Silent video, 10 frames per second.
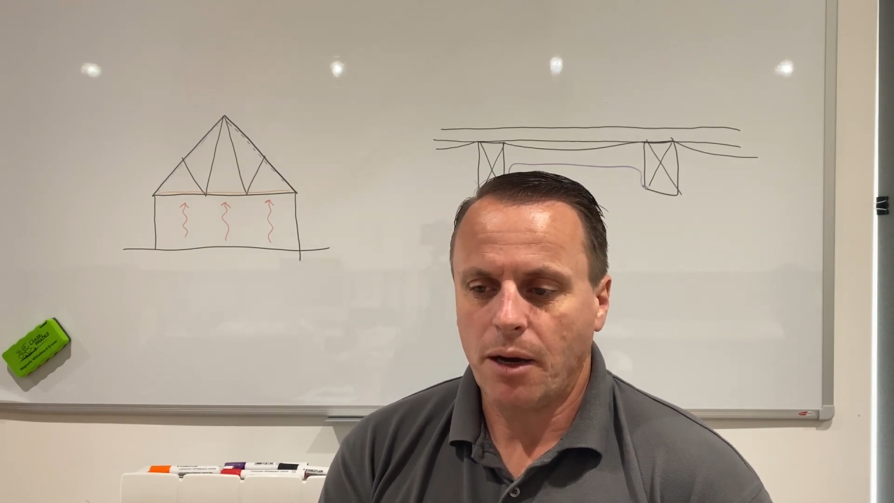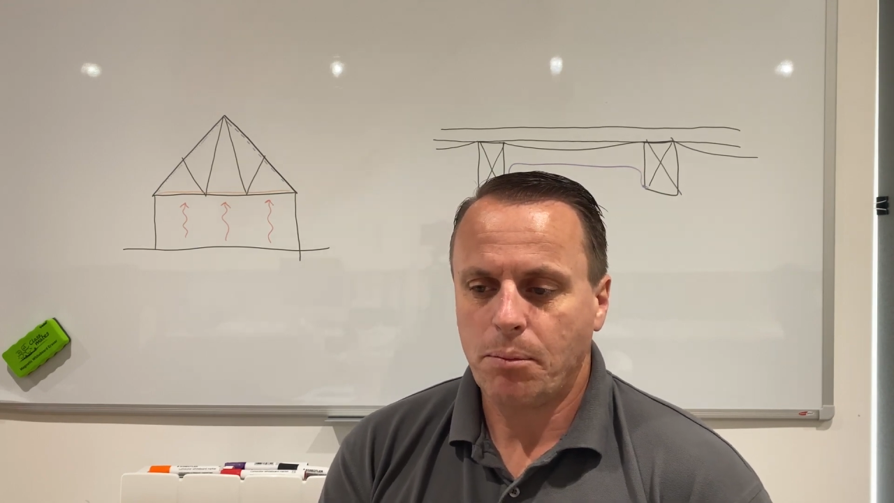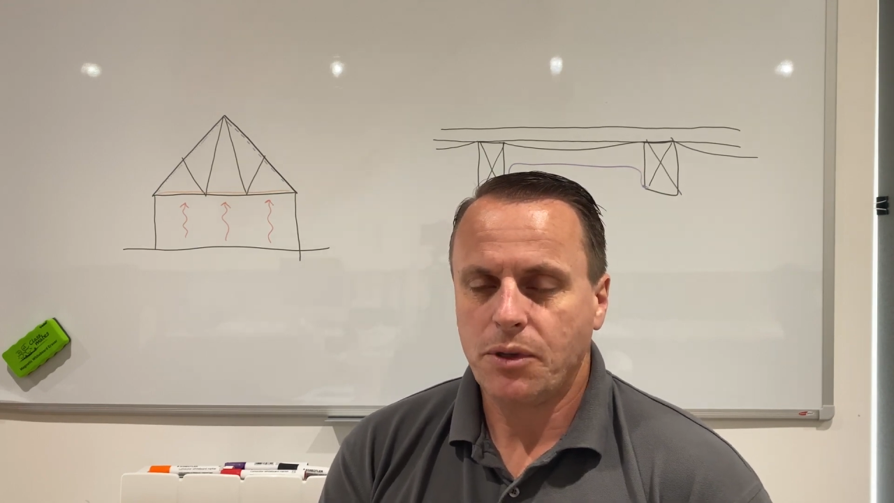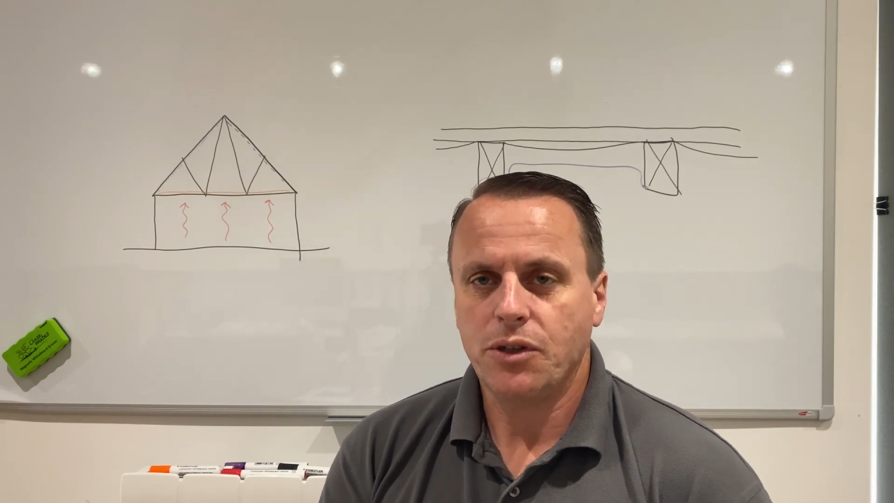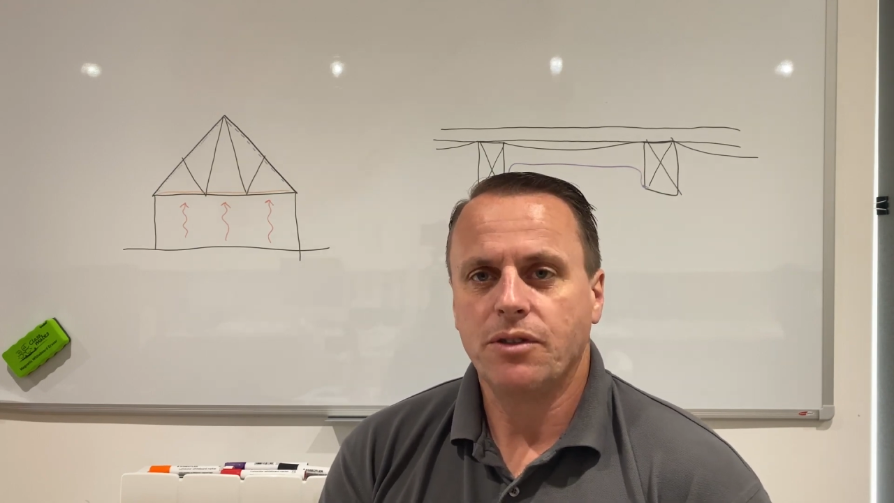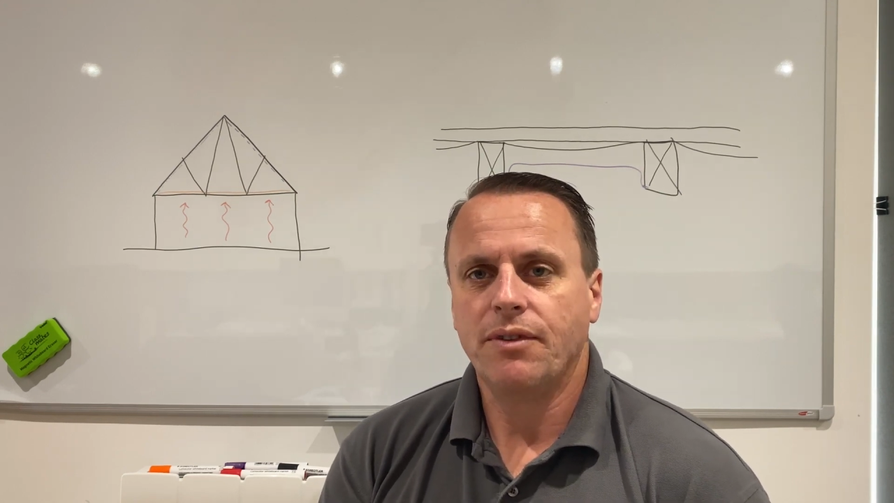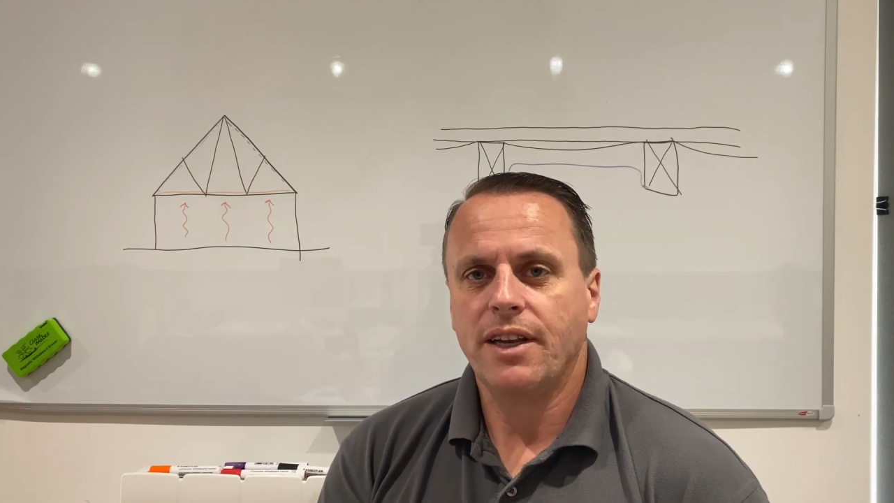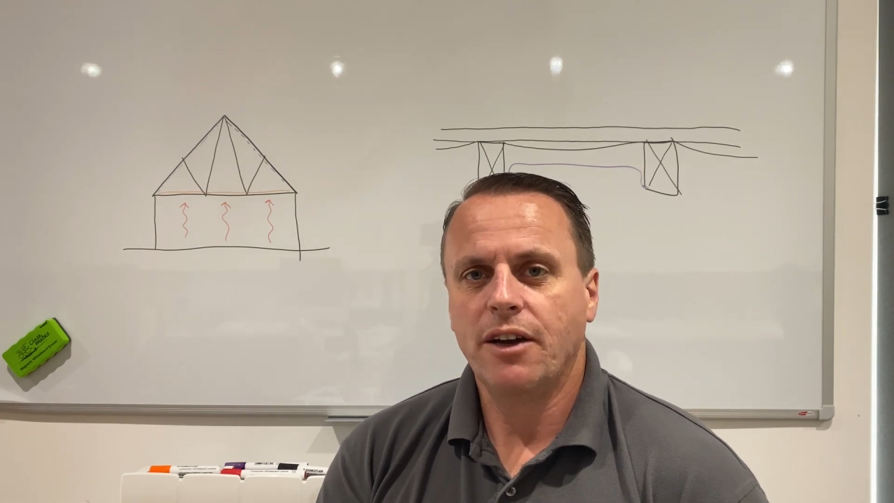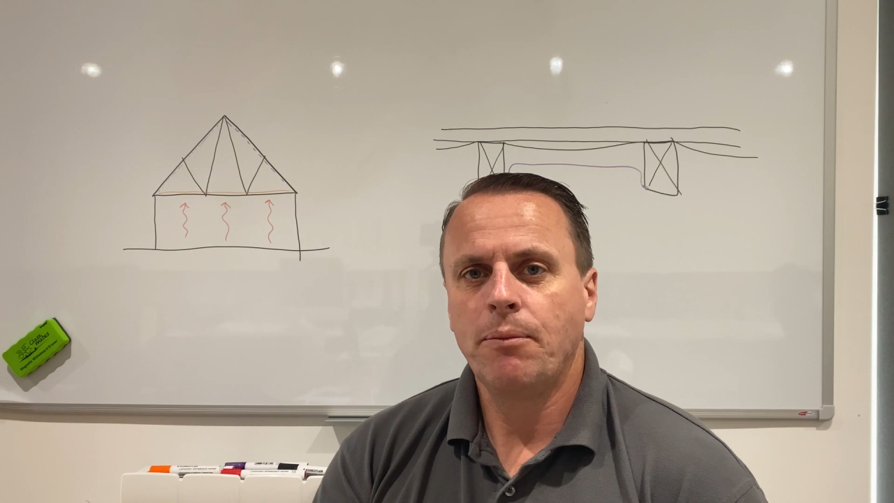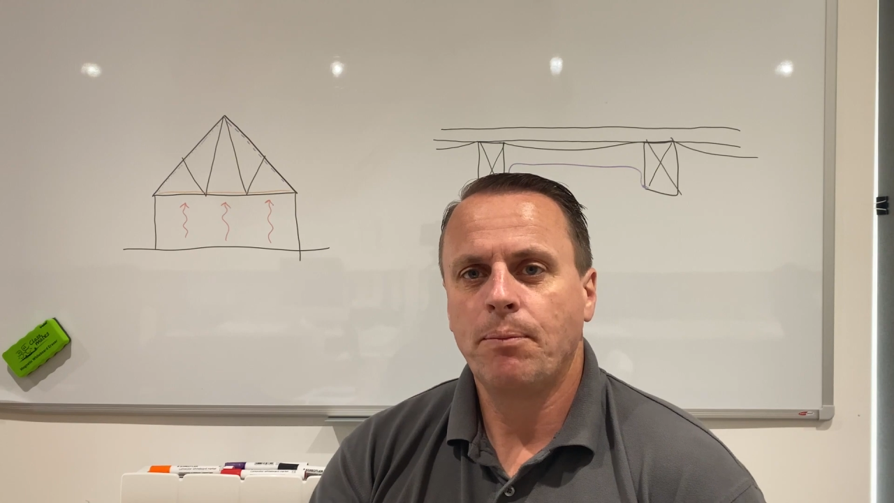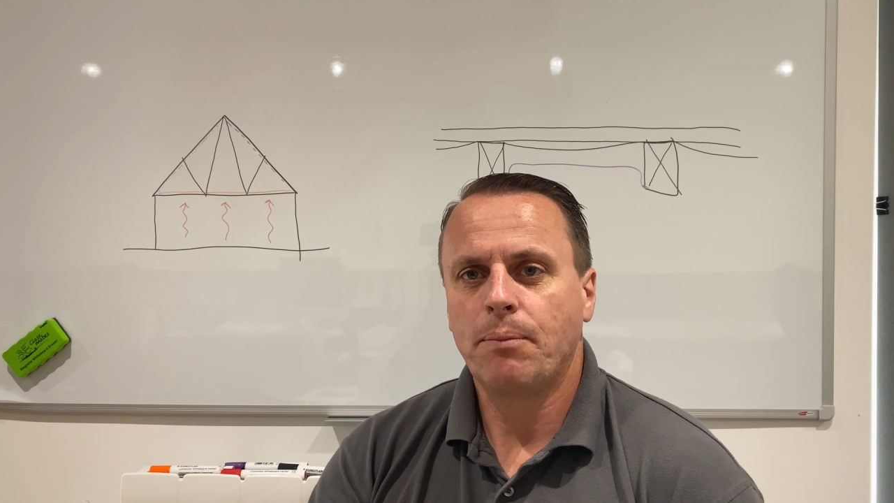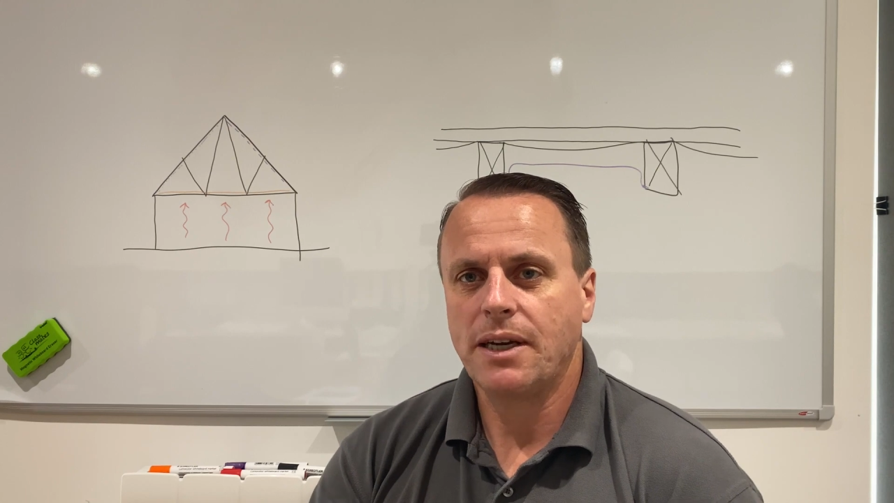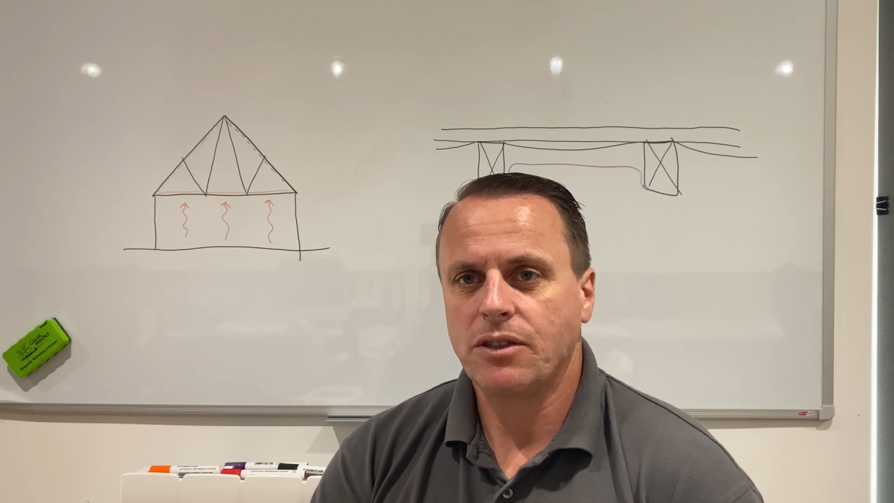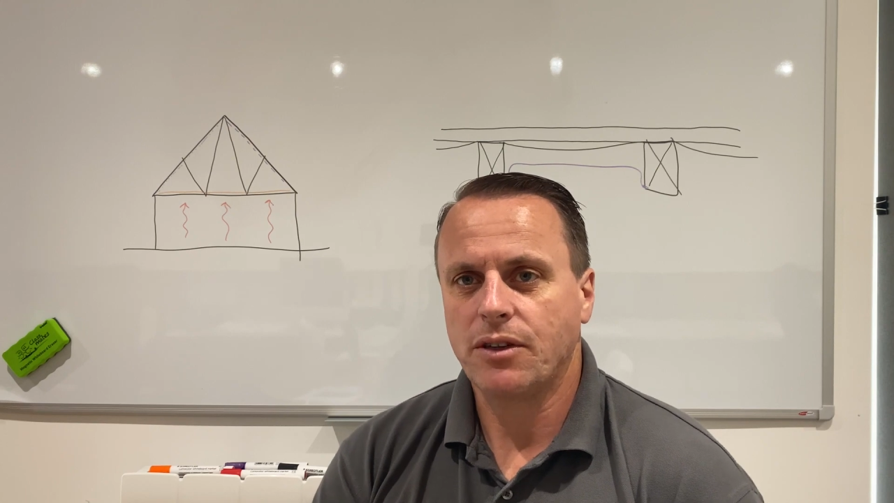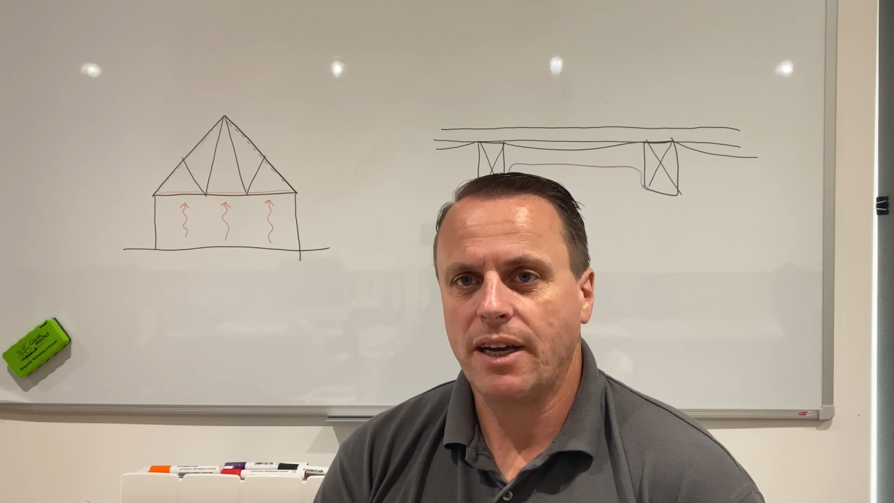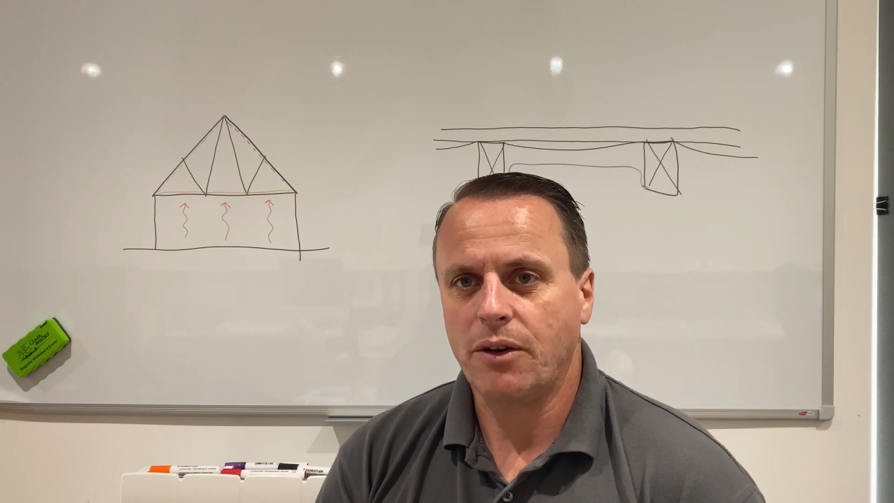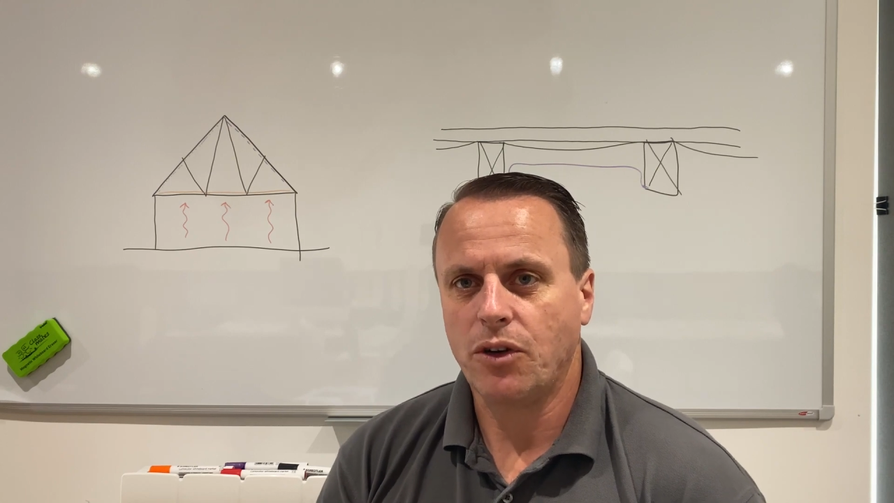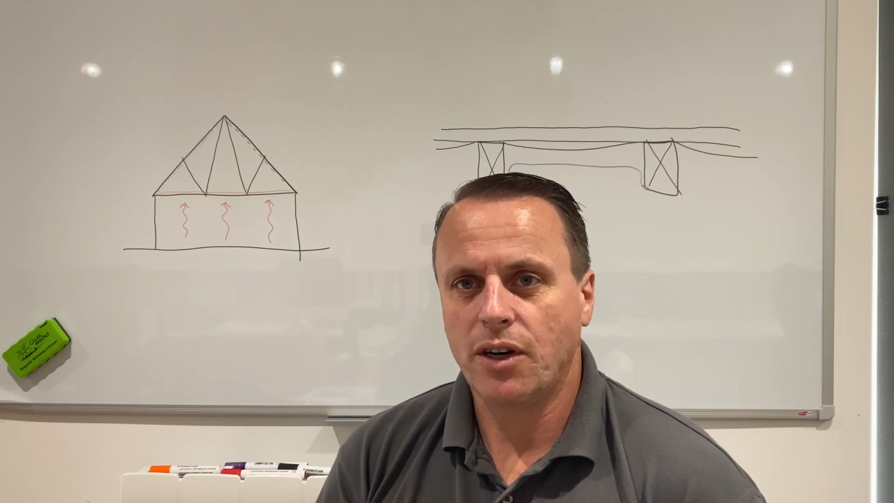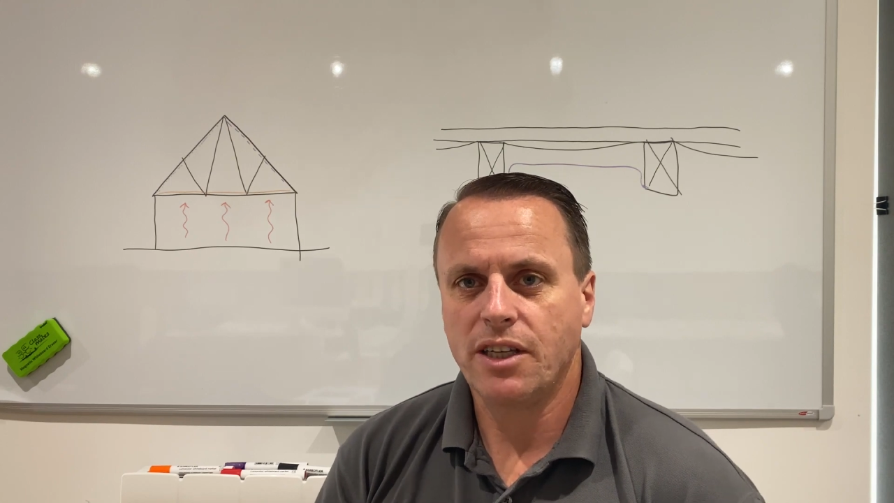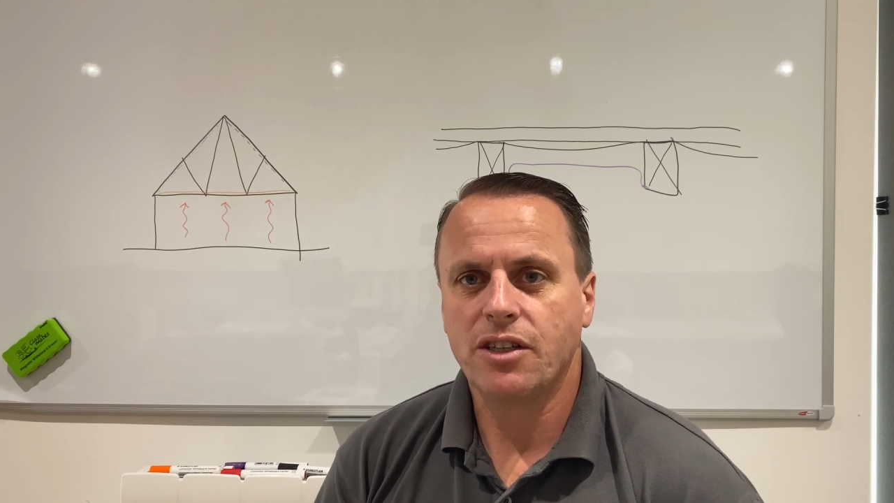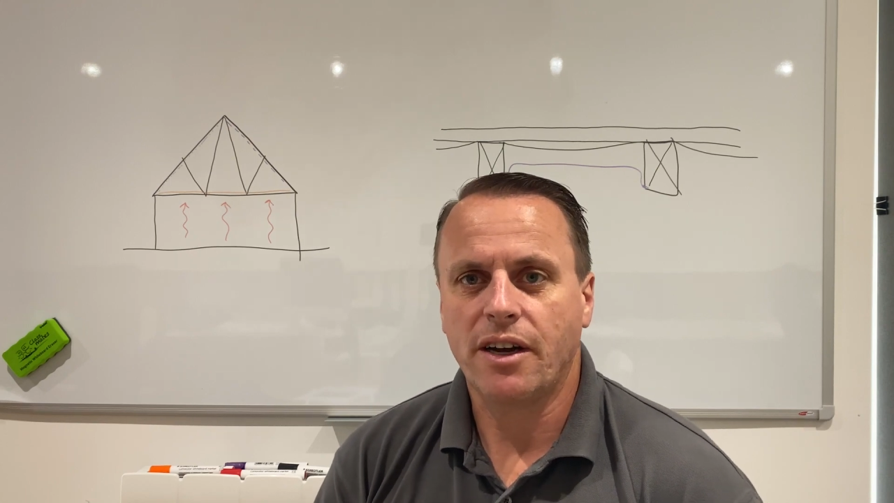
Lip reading: produce a video based on our knowledge,